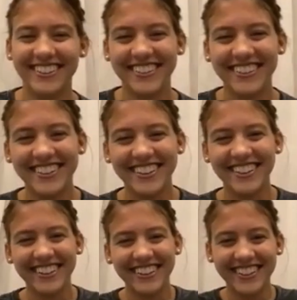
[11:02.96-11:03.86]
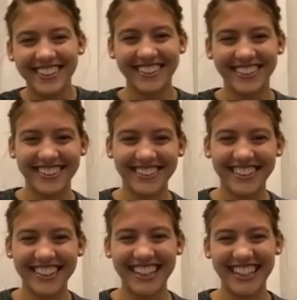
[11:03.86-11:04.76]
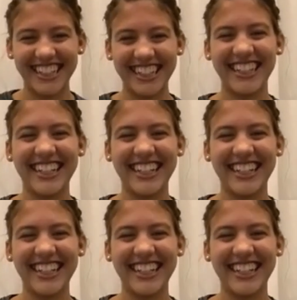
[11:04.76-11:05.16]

No words are spoken by the person on screen.